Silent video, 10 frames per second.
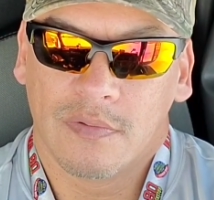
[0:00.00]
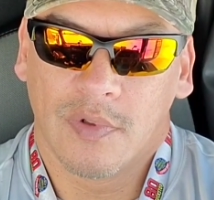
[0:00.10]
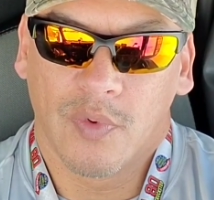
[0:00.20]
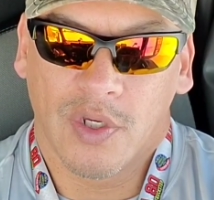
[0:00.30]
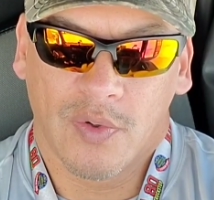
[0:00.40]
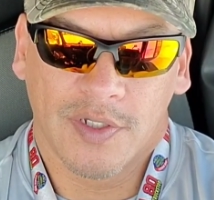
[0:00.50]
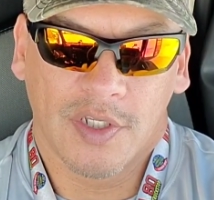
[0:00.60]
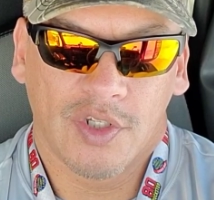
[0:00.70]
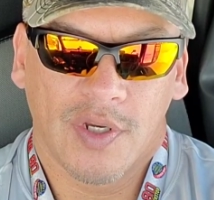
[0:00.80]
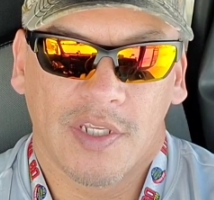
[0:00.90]
request
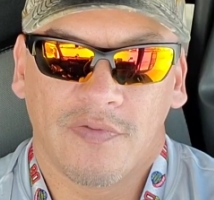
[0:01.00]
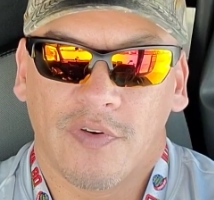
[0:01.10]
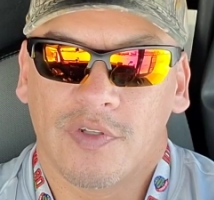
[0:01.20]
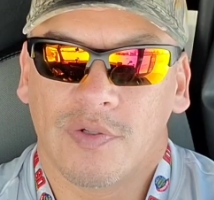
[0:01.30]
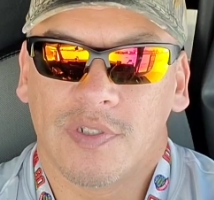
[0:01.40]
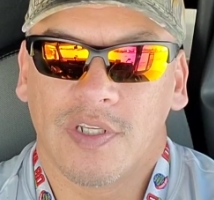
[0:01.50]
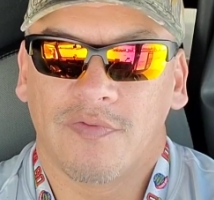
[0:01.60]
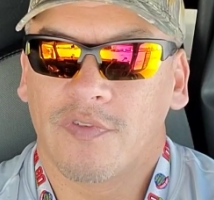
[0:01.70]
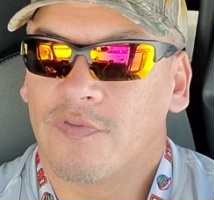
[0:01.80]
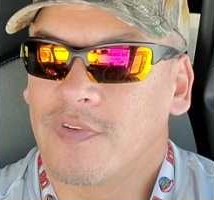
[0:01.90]
a transfer to a
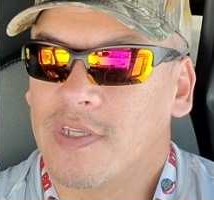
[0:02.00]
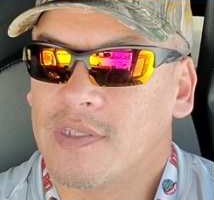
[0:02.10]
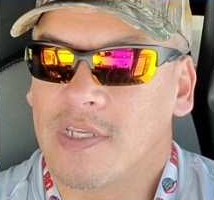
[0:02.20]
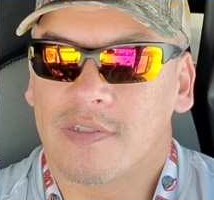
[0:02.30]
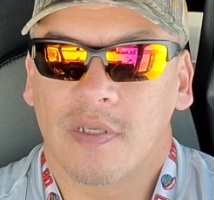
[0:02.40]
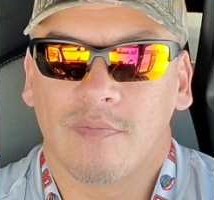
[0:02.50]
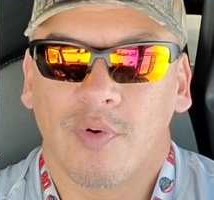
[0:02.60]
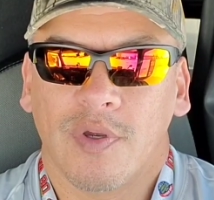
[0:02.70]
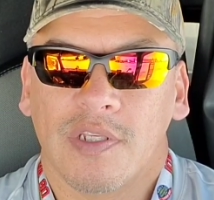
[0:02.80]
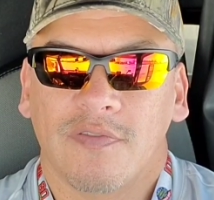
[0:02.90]
different fleet at some
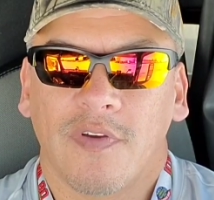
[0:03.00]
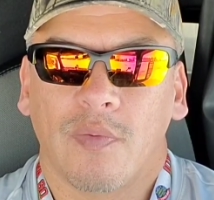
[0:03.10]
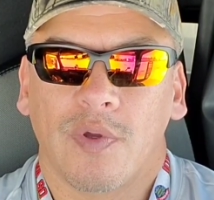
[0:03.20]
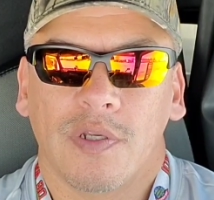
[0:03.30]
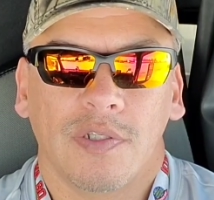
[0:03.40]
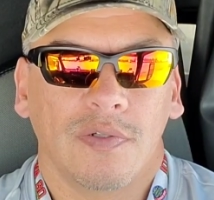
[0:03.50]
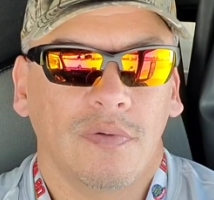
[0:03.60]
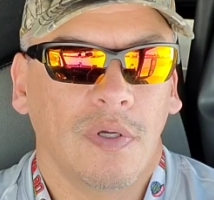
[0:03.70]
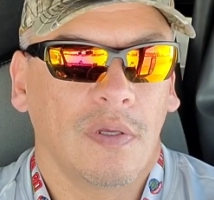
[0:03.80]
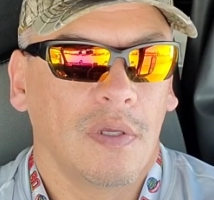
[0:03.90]
point if I wanted
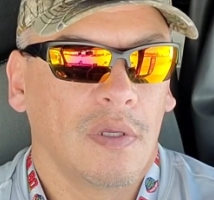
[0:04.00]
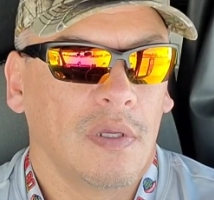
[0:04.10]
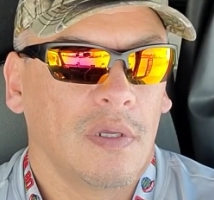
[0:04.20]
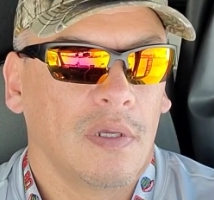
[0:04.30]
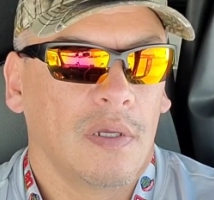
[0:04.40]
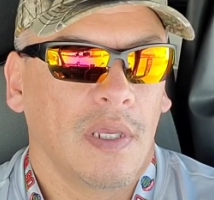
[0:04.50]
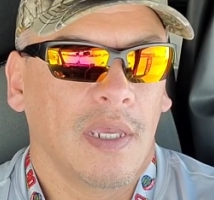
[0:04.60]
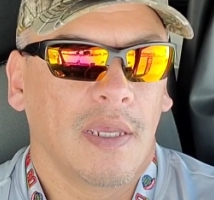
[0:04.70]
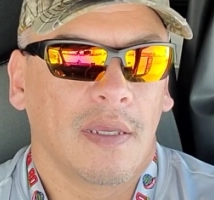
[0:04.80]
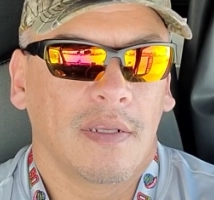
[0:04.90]
to.
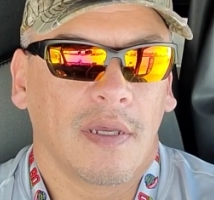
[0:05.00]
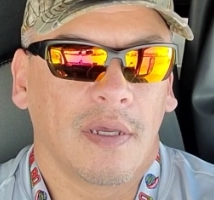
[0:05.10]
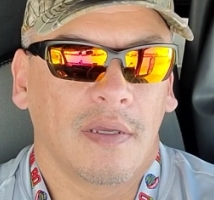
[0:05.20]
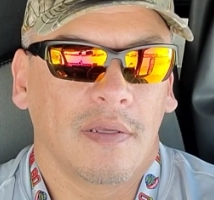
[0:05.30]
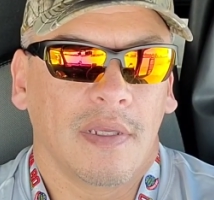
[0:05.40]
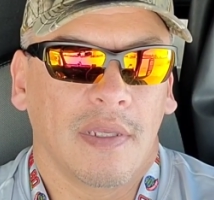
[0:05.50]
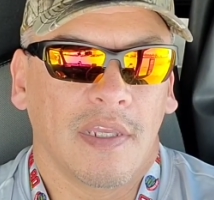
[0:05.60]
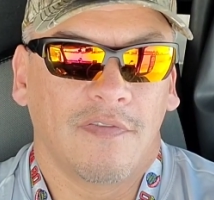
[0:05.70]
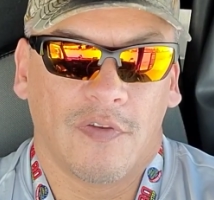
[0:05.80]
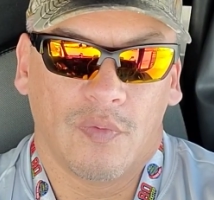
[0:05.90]
And
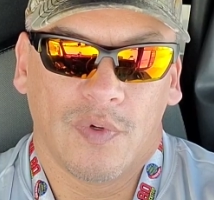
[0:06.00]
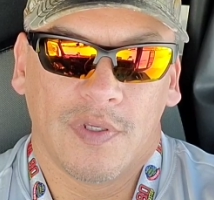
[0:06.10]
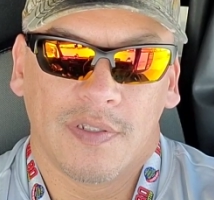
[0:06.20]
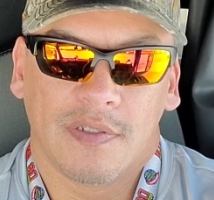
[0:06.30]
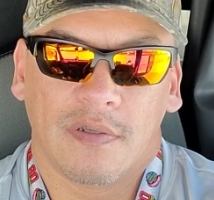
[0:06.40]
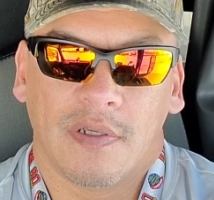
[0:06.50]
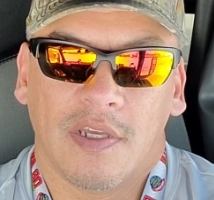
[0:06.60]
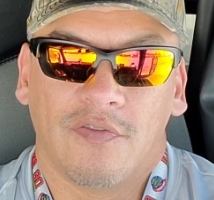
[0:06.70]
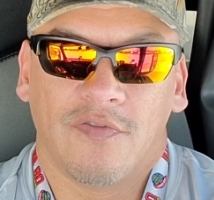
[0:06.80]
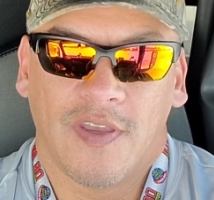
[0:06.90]
if it was
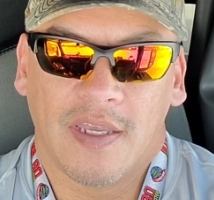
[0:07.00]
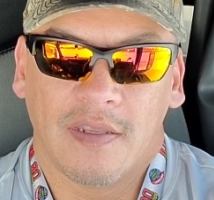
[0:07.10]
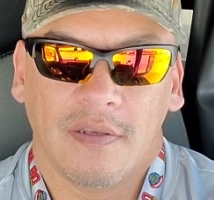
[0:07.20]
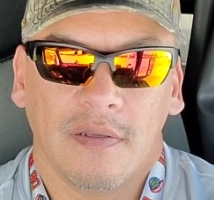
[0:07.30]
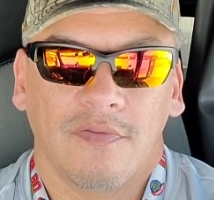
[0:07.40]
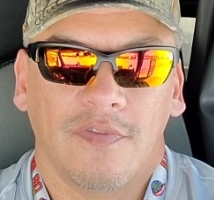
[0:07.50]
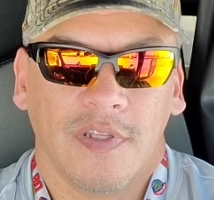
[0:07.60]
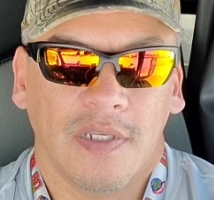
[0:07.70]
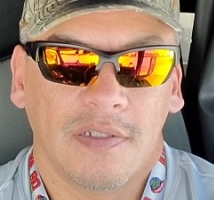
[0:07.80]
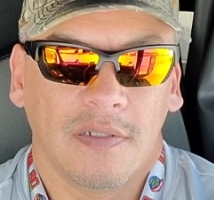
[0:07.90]
a van
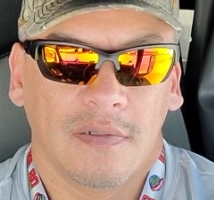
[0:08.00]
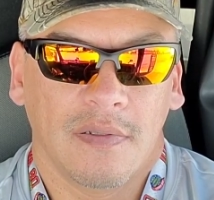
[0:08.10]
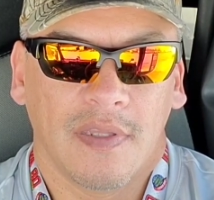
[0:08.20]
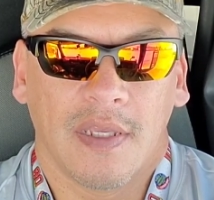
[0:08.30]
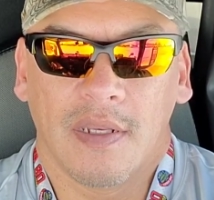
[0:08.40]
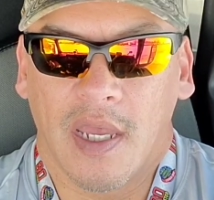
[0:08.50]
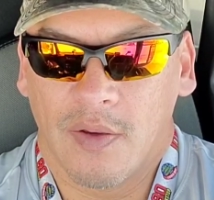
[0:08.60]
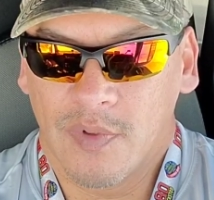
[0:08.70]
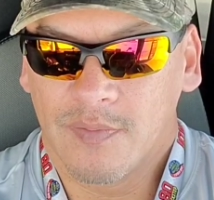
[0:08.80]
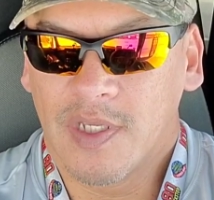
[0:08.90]
fleet, then
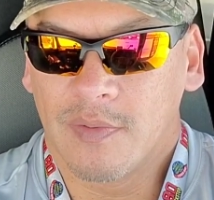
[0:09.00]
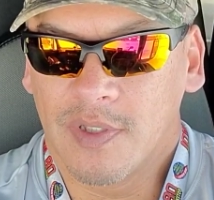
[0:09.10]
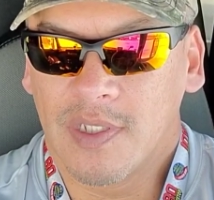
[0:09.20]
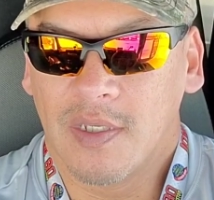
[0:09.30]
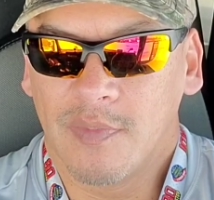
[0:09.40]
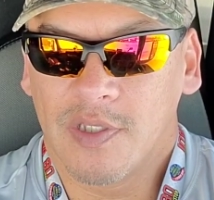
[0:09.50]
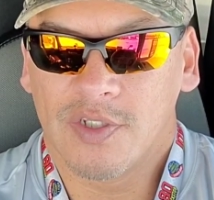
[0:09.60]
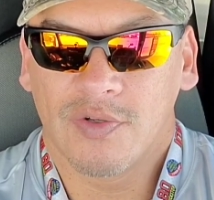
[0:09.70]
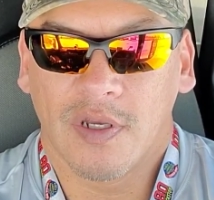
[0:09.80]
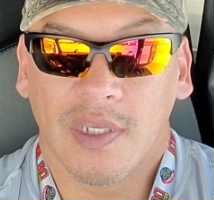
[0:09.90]
I would be able to keep this
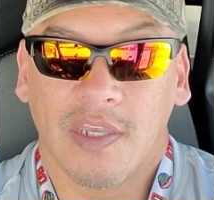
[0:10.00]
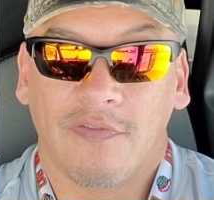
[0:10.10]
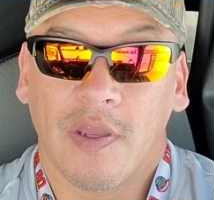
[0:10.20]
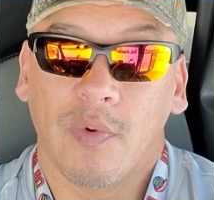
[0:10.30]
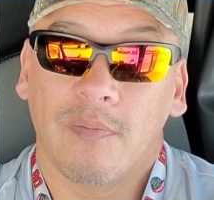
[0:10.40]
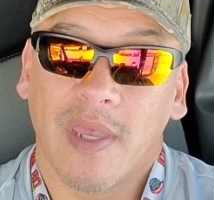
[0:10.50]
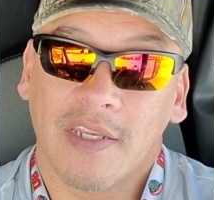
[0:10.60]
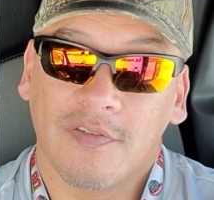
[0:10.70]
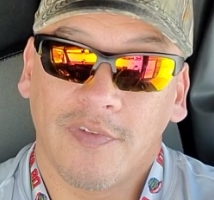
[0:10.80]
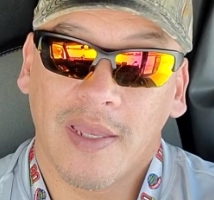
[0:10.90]
truck. If I went
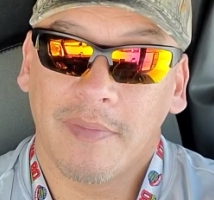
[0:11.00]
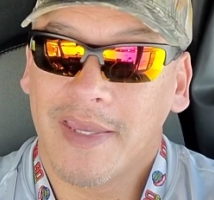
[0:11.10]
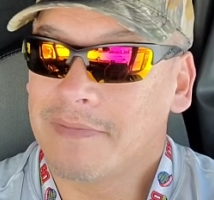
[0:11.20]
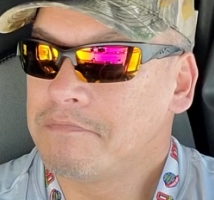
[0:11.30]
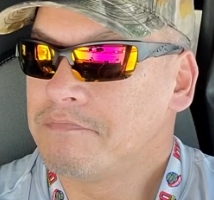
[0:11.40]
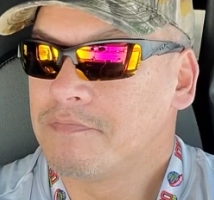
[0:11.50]
back to flatbed,